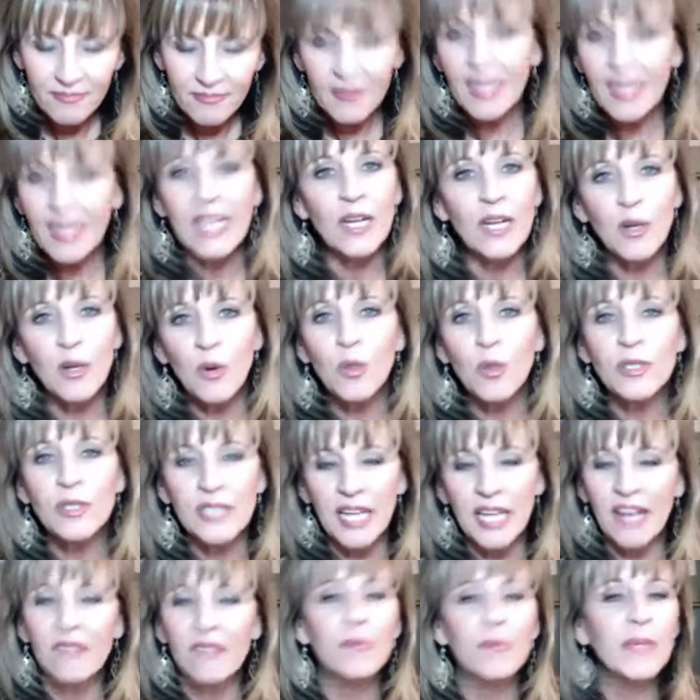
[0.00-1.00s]
And of course,
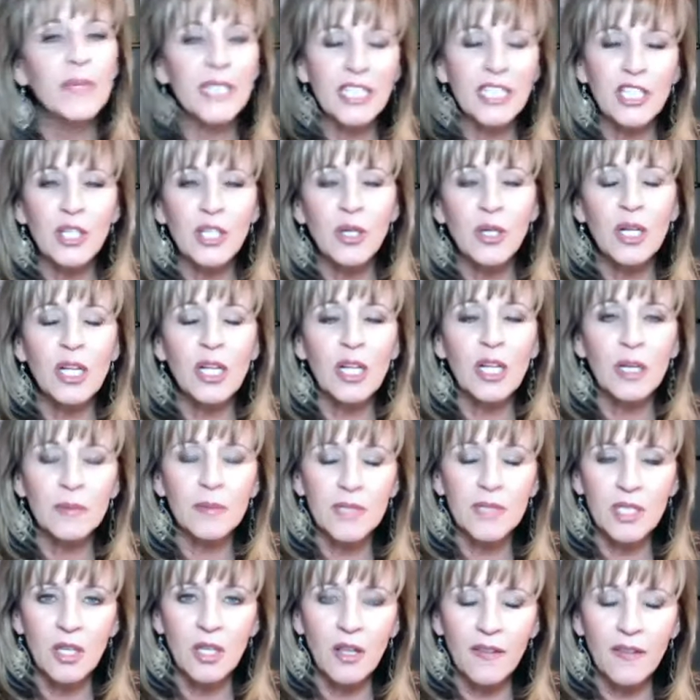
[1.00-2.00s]
half million unit clubs
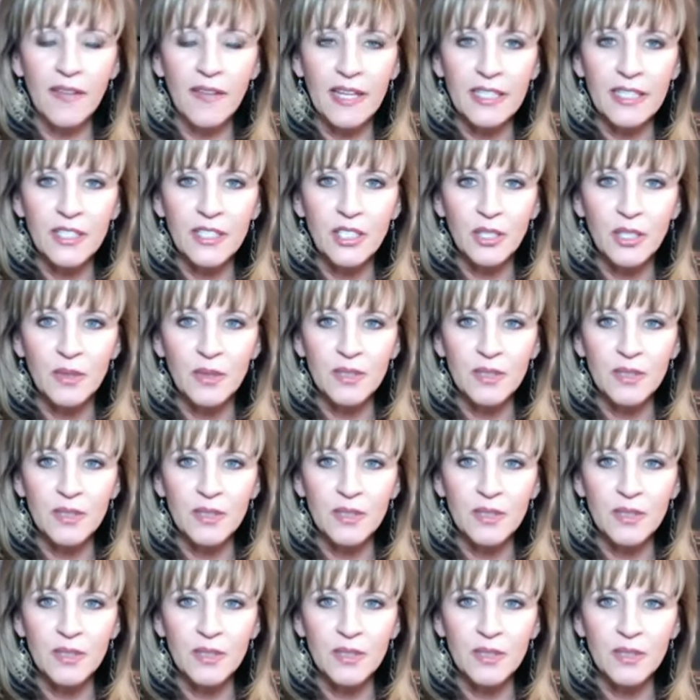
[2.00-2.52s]
and all of that too.